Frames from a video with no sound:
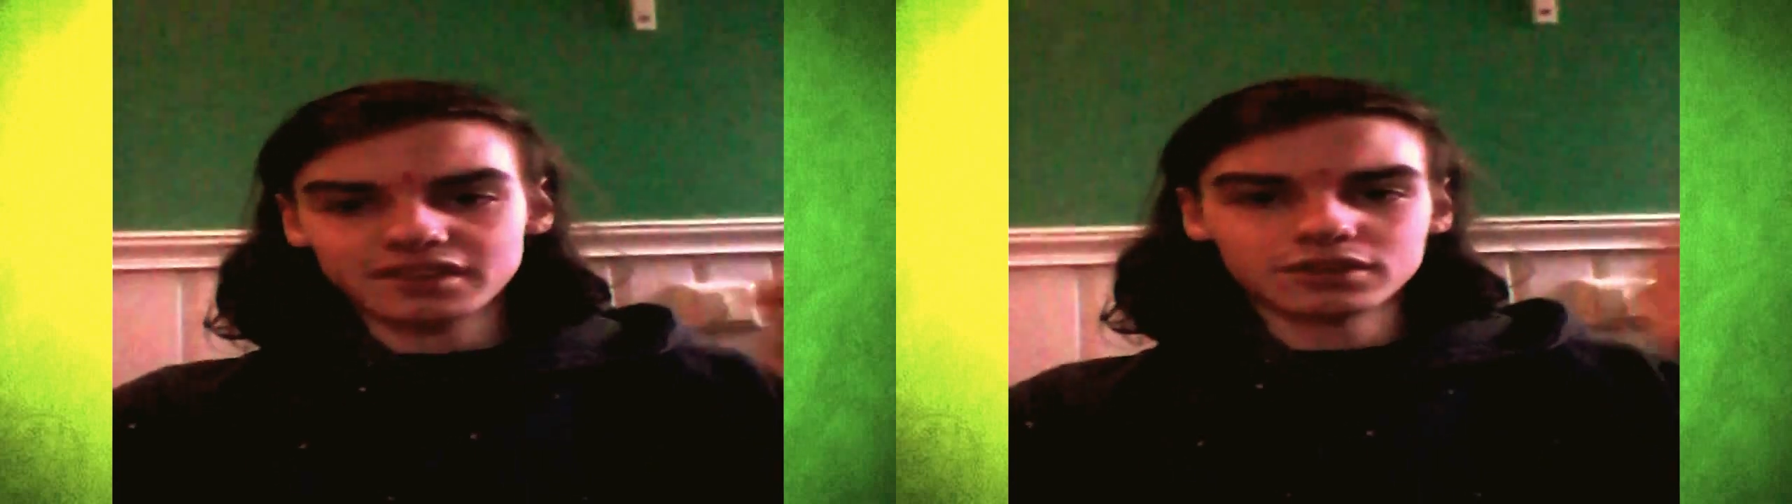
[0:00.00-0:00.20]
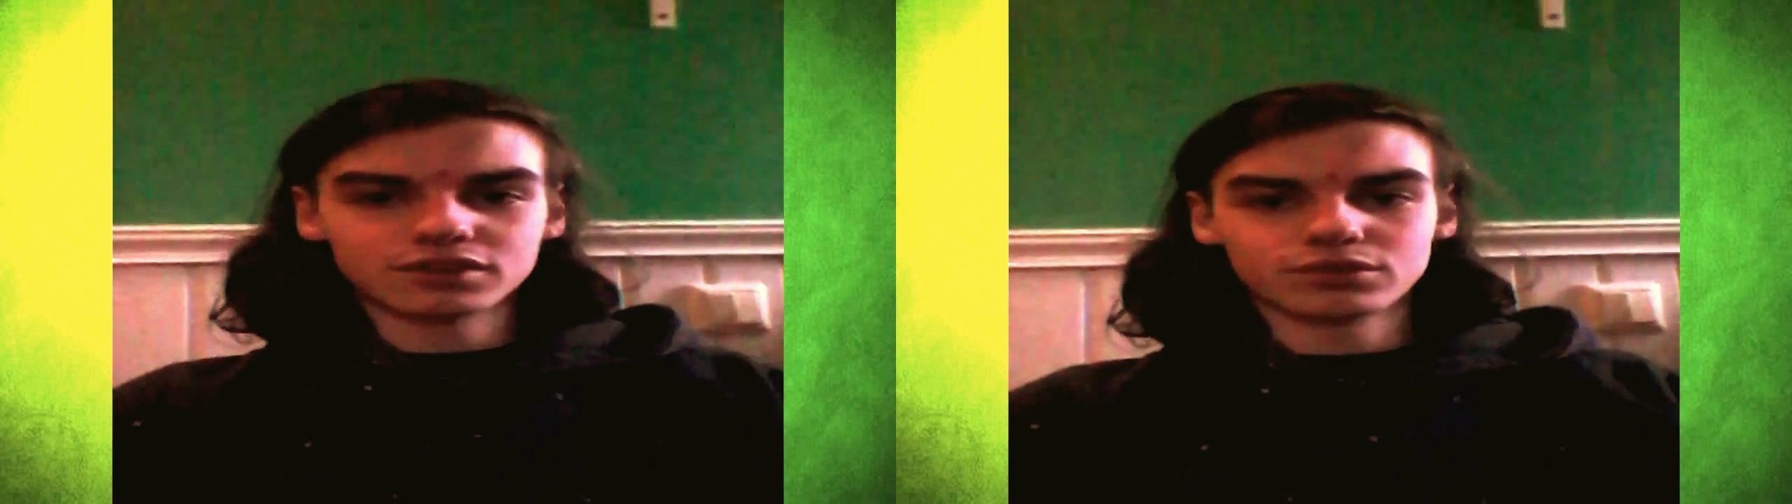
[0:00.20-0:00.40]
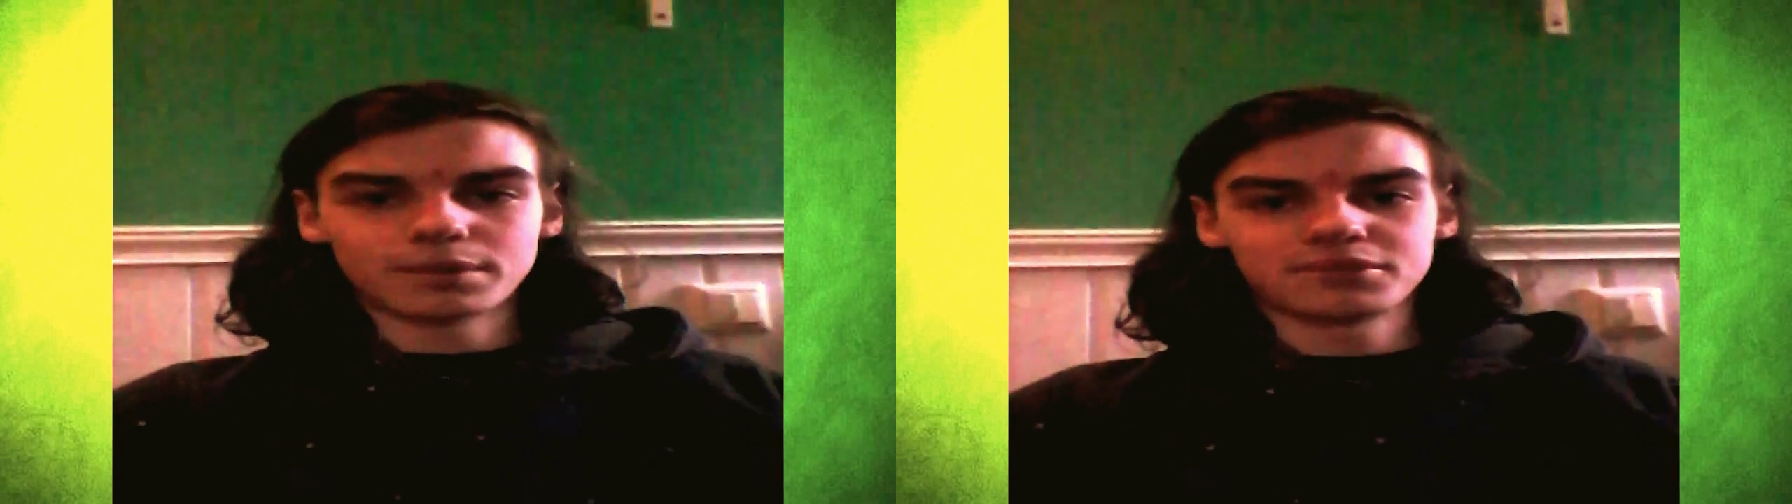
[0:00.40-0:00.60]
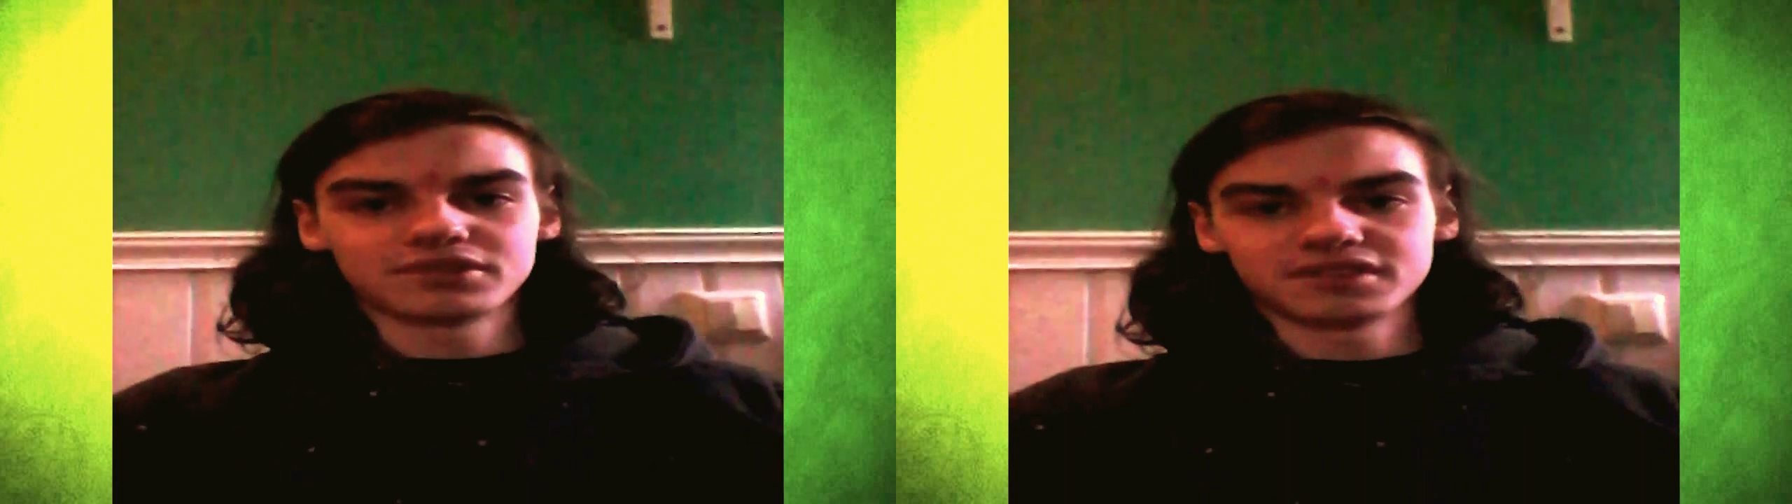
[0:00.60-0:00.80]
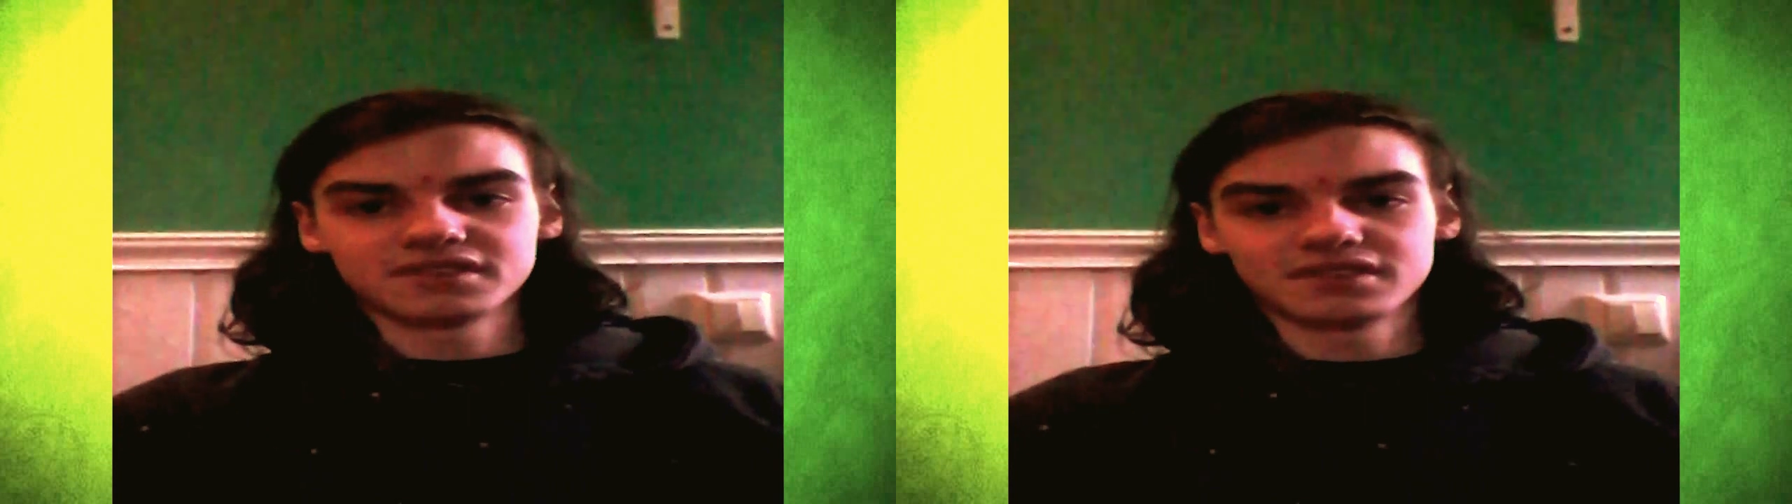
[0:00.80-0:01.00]
in the
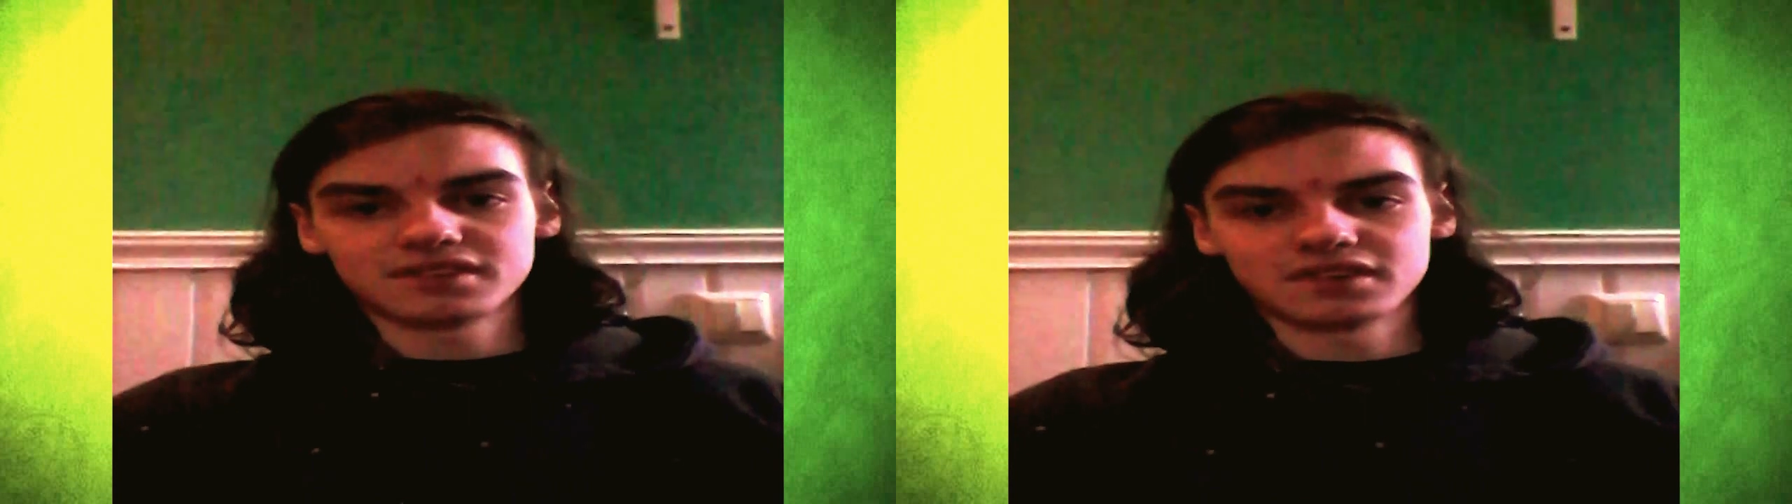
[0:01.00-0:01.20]
descriptions,